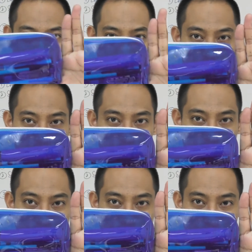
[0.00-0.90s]
have
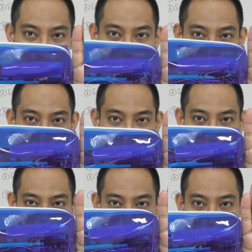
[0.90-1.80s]
a wall there, right?
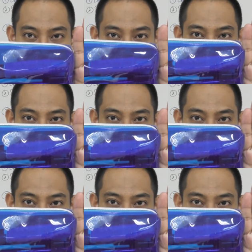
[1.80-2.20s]
For example,